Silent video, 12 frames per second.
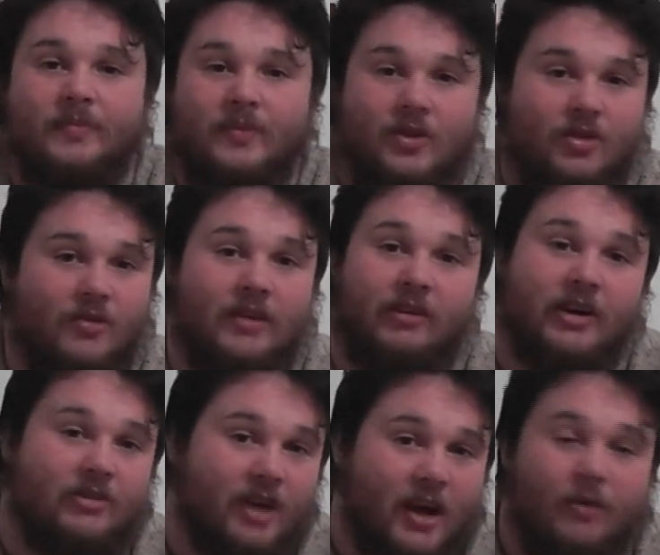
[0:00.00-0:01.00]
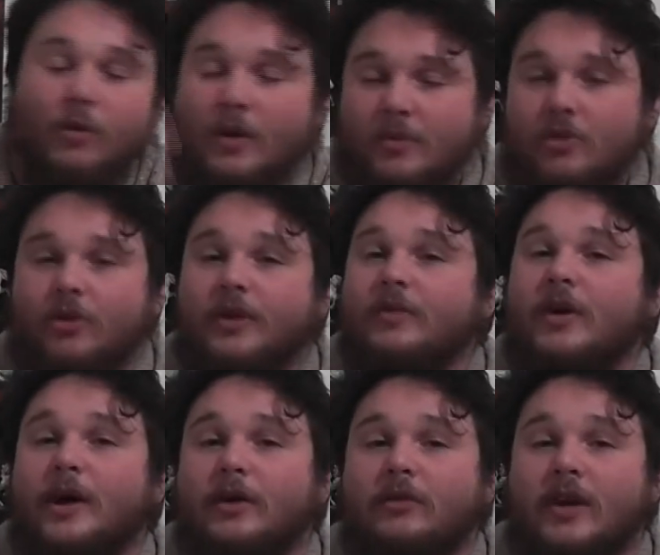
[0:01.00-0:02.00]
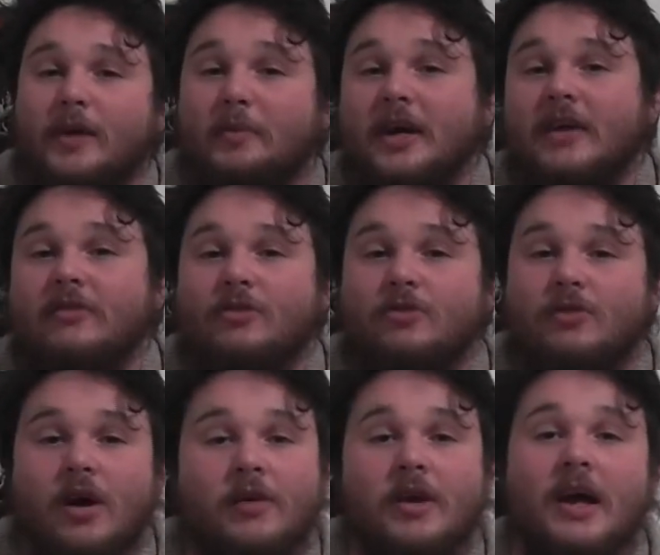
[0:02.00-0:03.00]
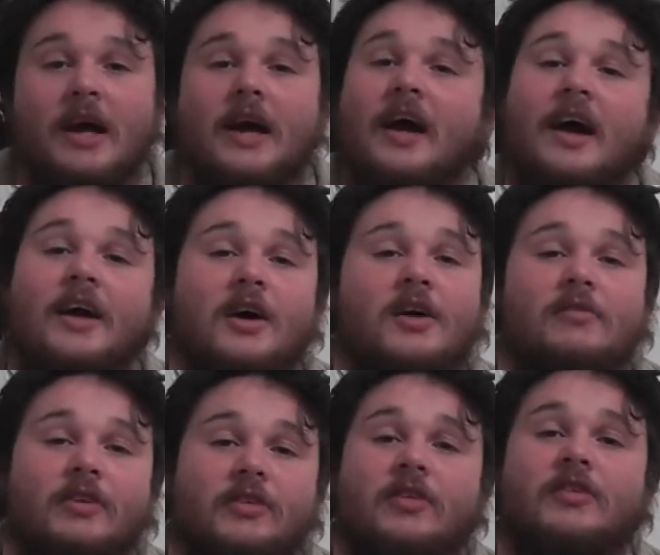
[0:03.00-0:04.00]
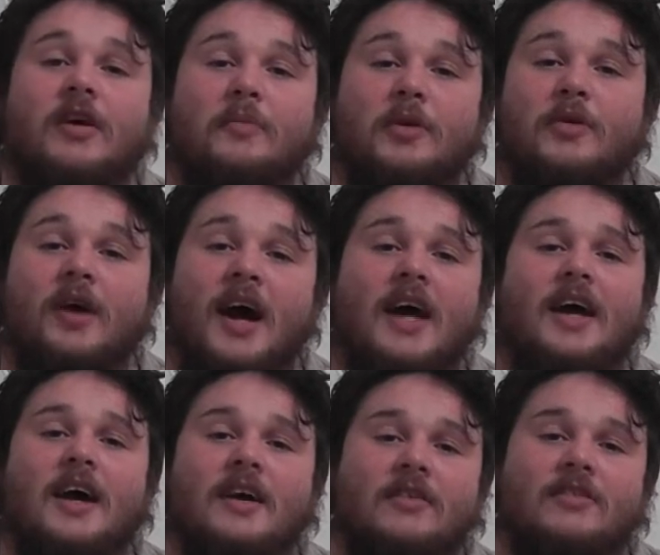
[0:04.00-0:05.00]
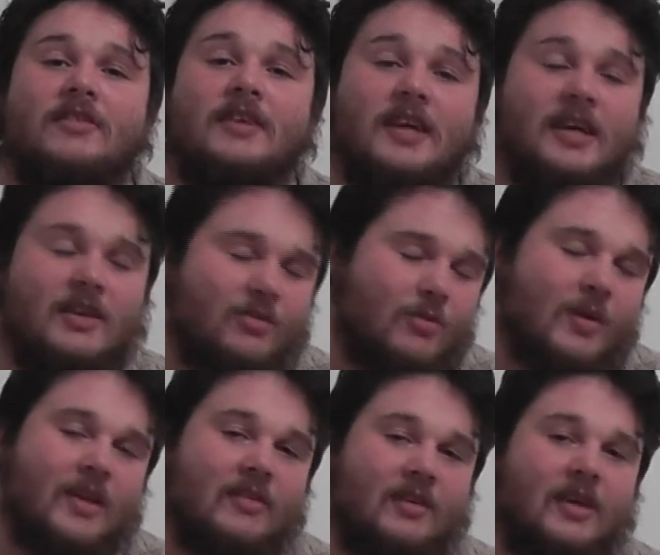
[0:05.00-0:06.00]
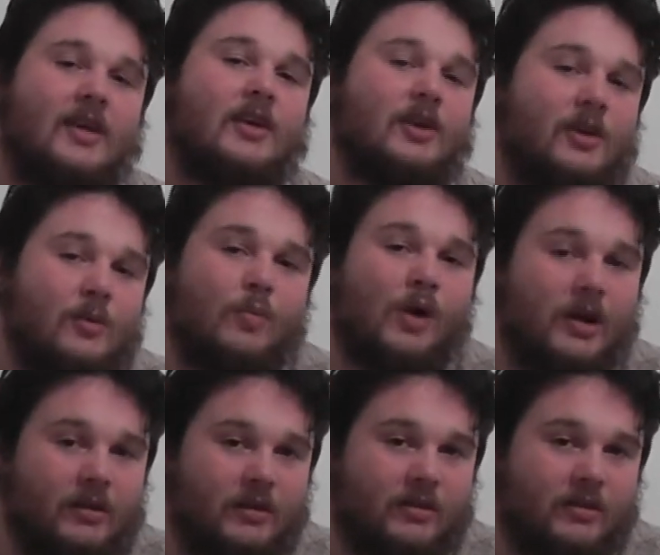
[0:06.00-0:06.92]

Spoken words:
It's a really great channel. I'm sure you know it already, but if you don't, head over to WASD20. You won't